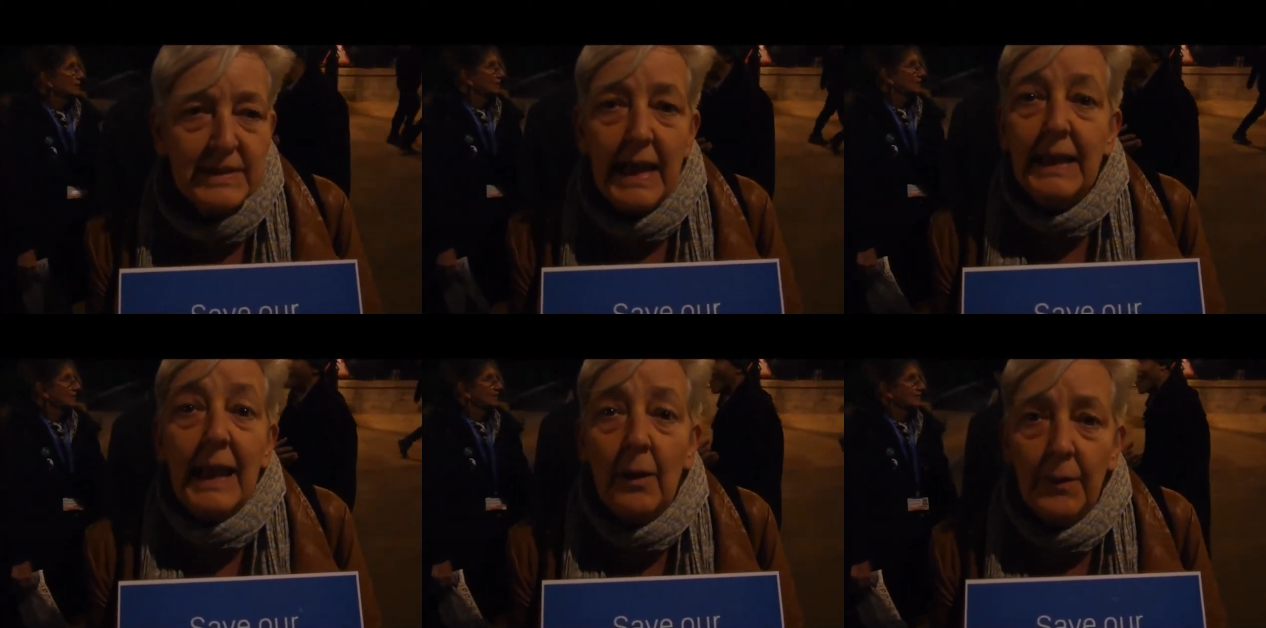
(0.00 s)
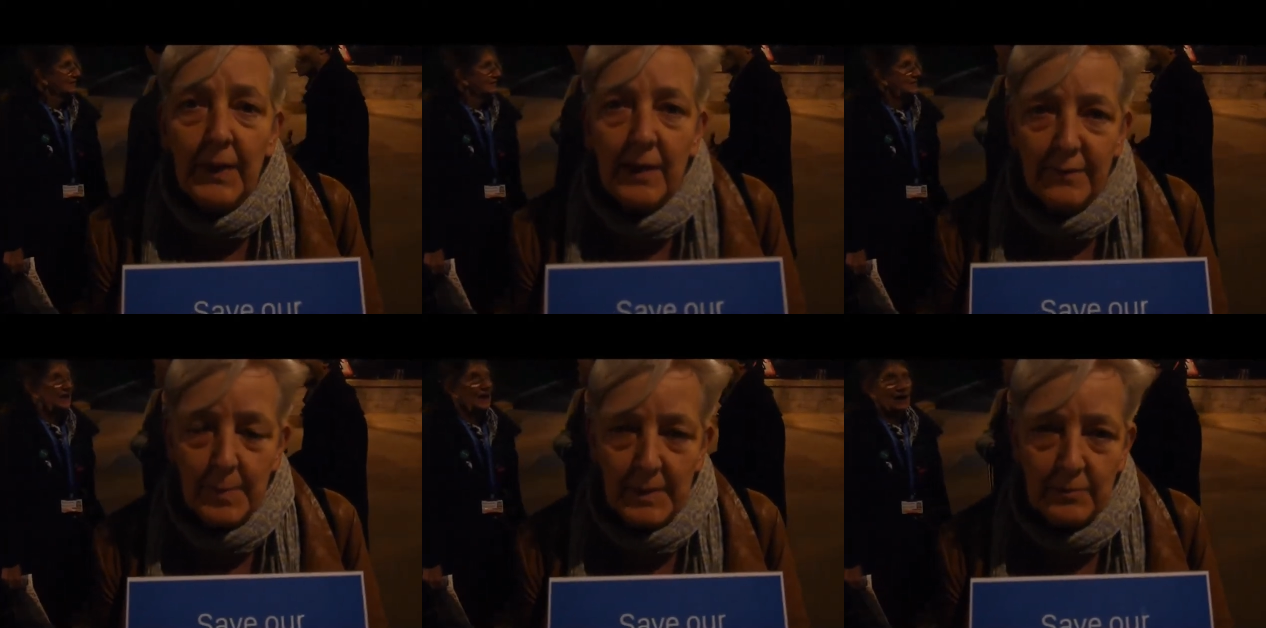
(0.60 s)
Speaker 1: taking on the
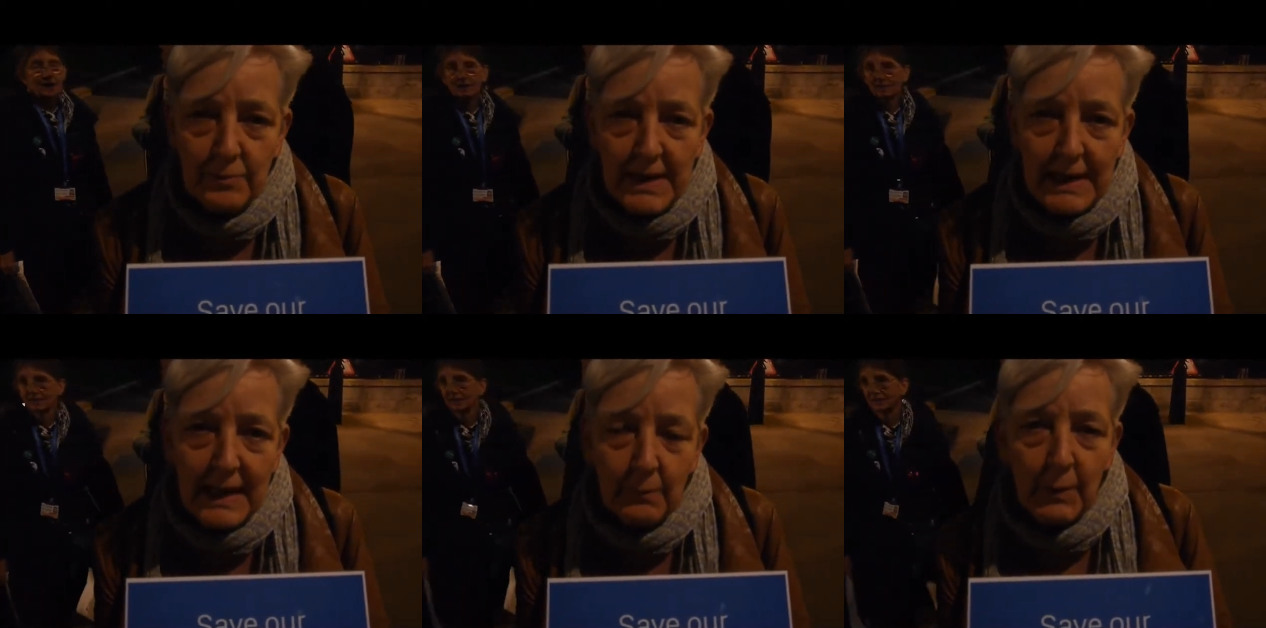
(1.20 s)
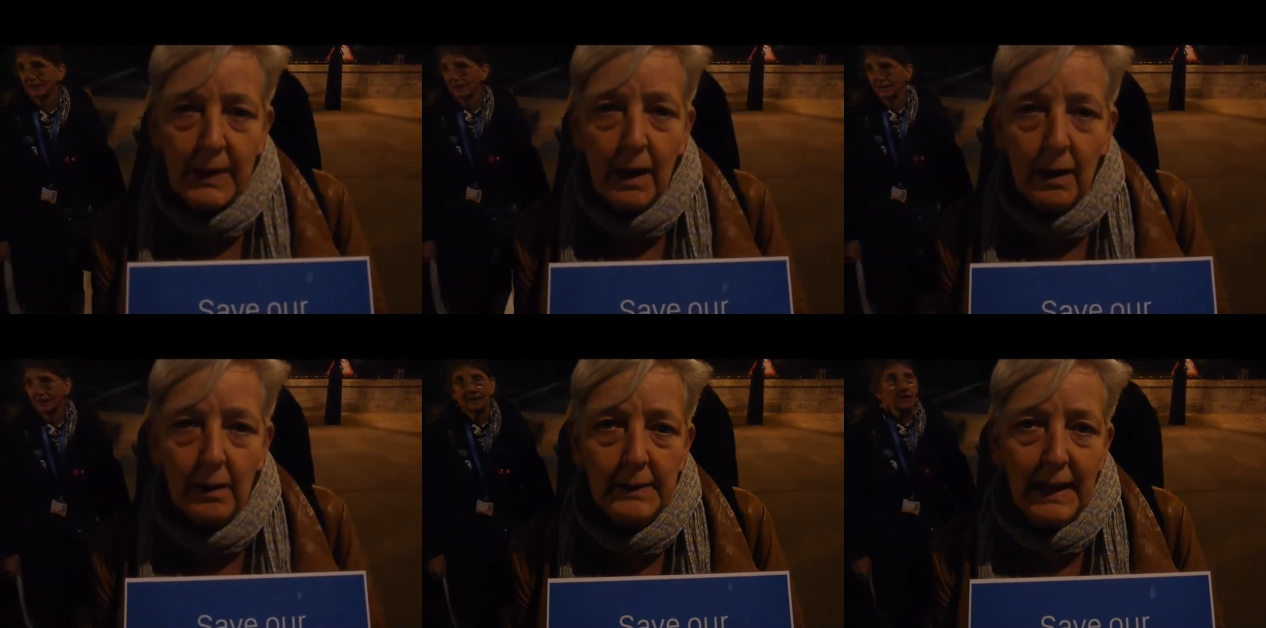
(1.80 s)
government really, and we
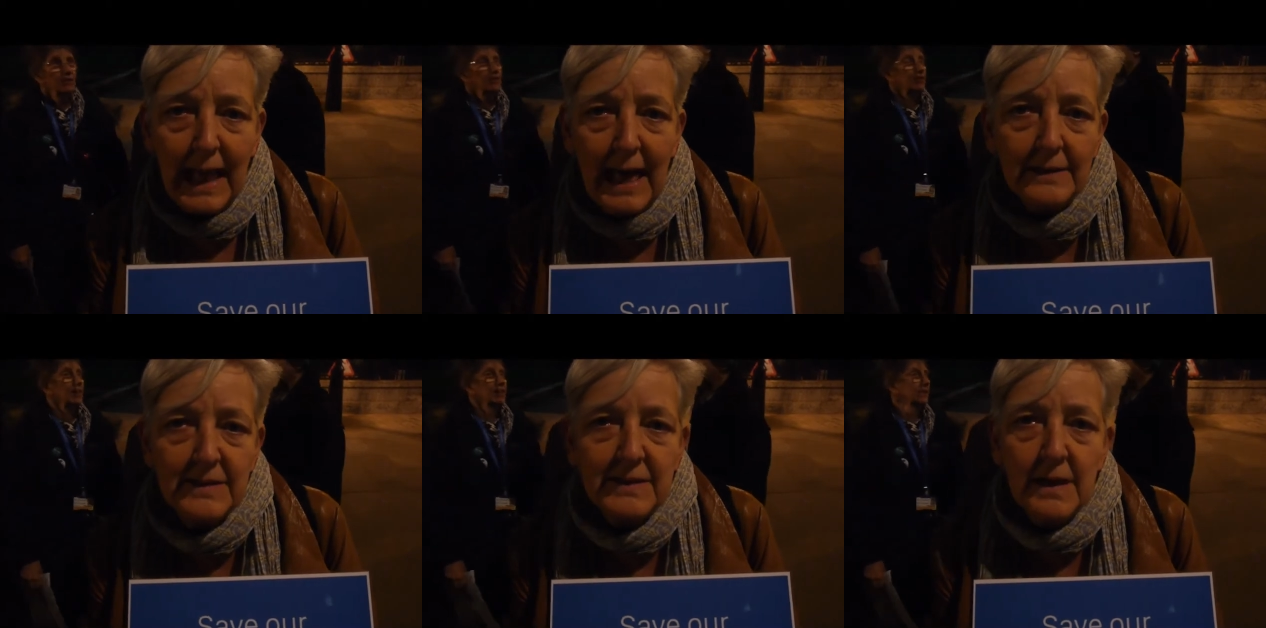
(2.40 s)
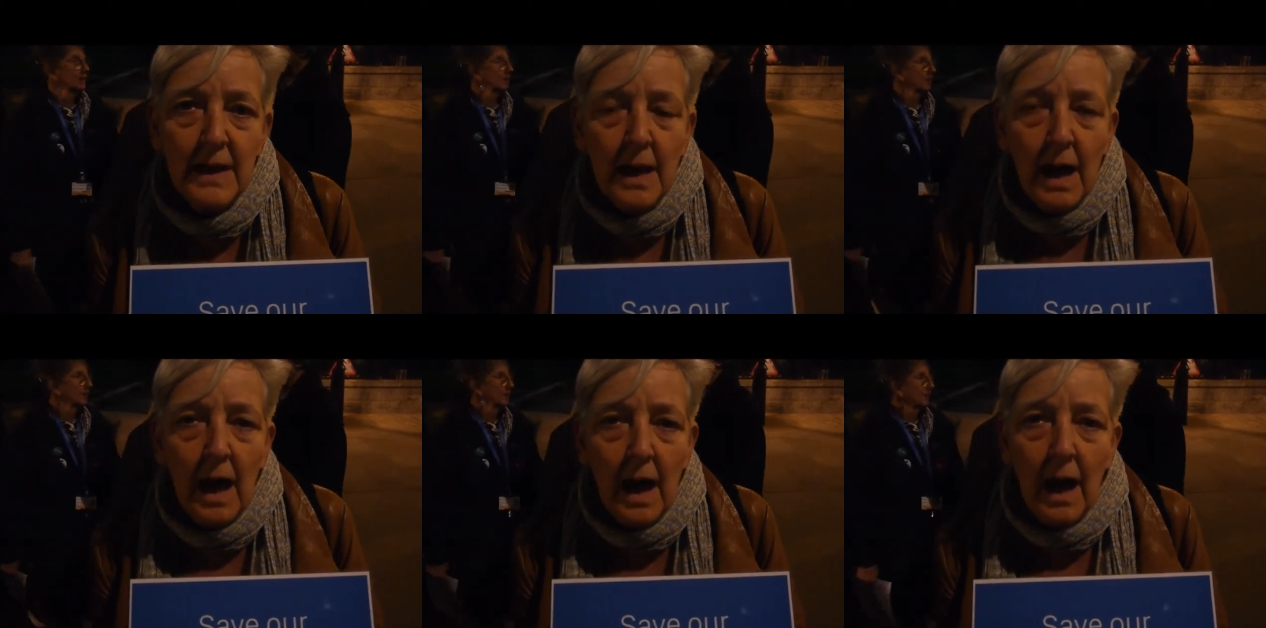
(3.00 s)
can't let
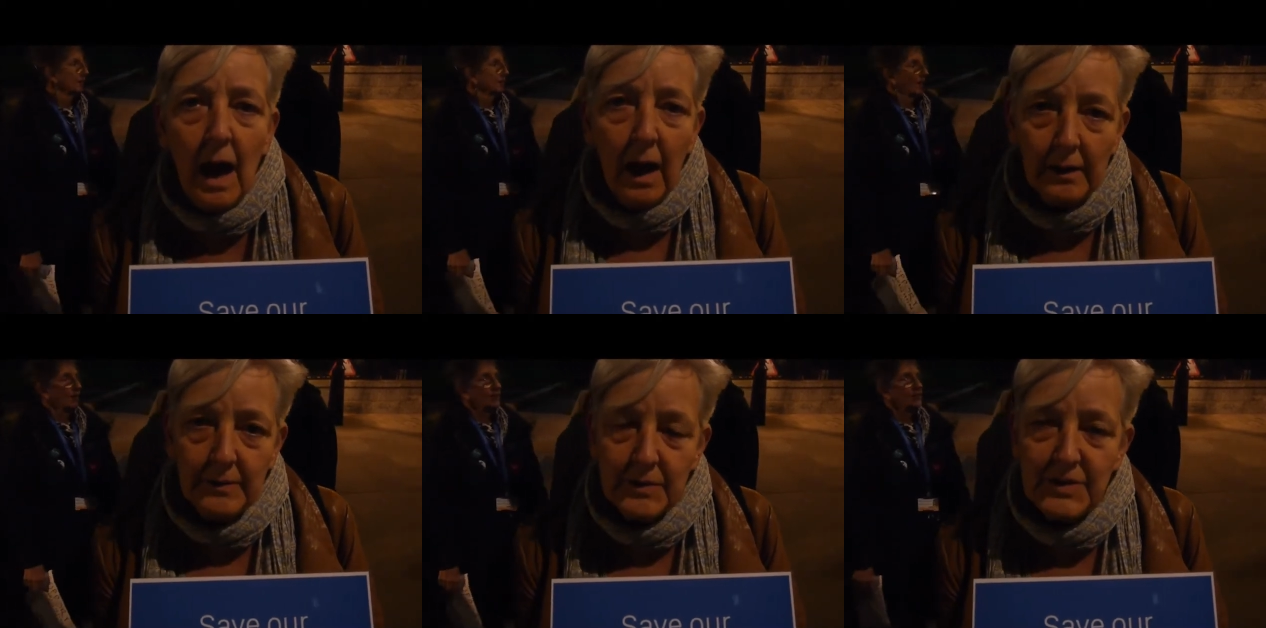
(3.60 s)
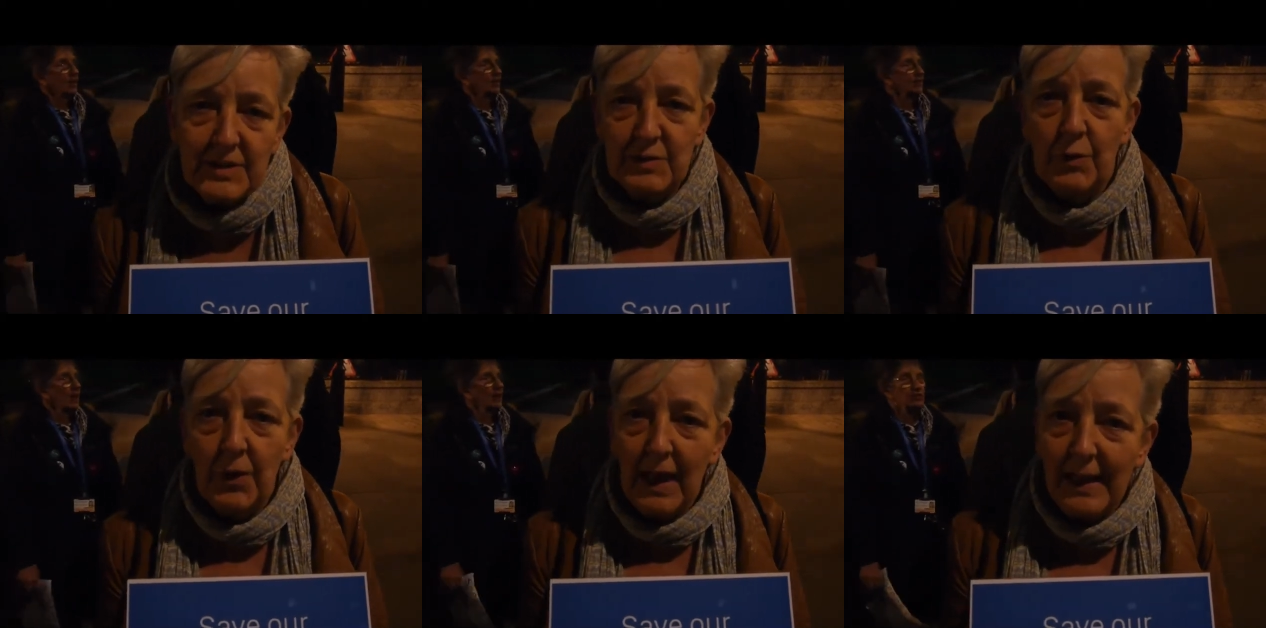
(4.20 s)
Hunt
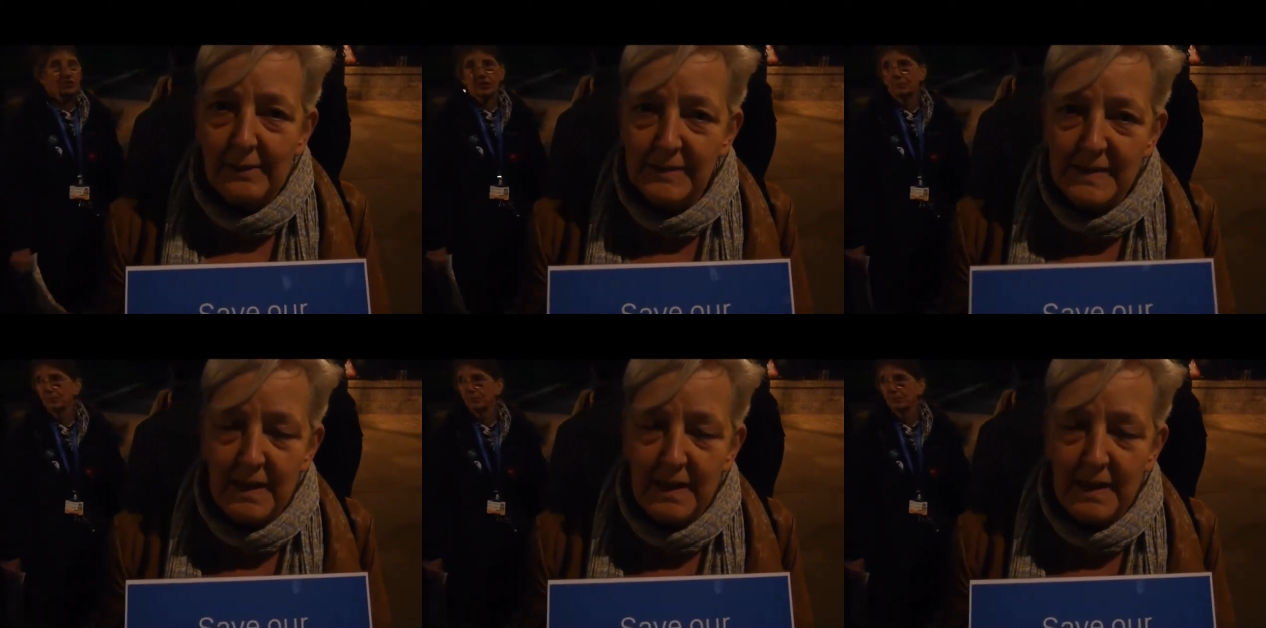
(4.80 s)
destroy our health